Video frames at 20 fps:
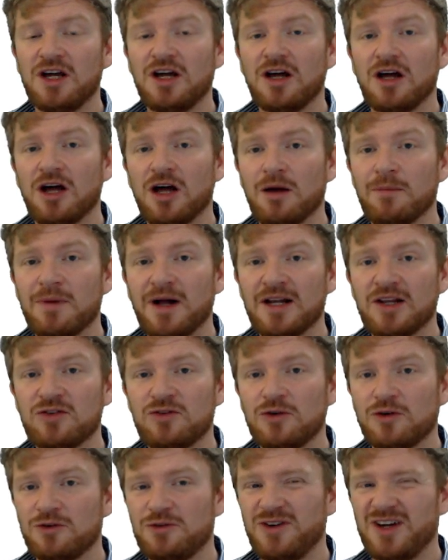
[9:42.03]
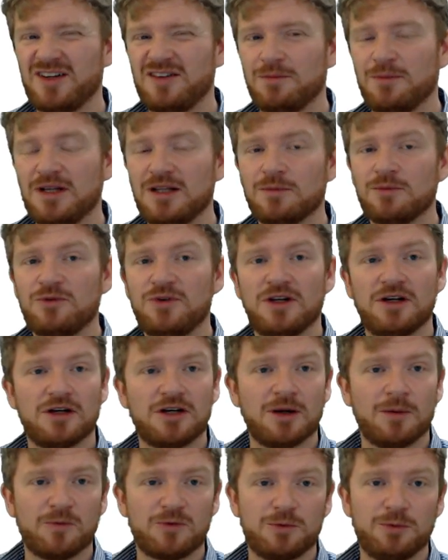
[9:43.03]
and it's not fair to make them feel
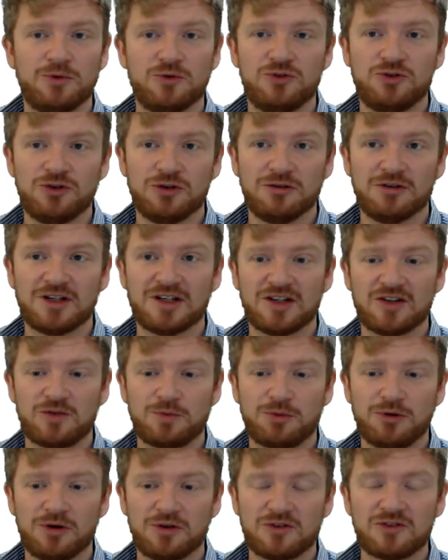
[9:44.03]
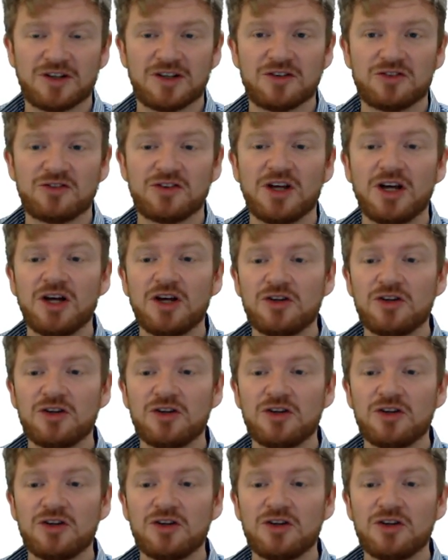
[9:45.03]
uncomfortable during this process.